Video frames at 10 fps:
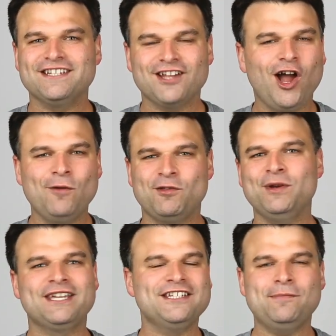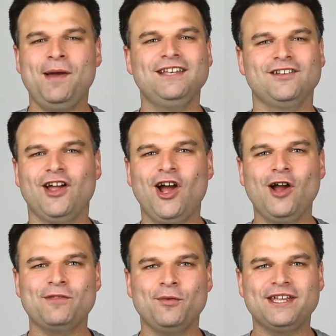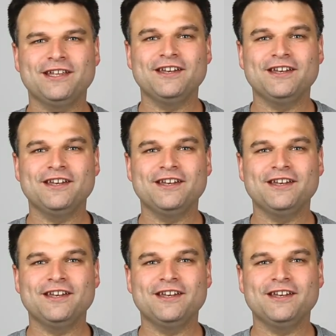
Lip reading: is a hope that we can depend on, a hope that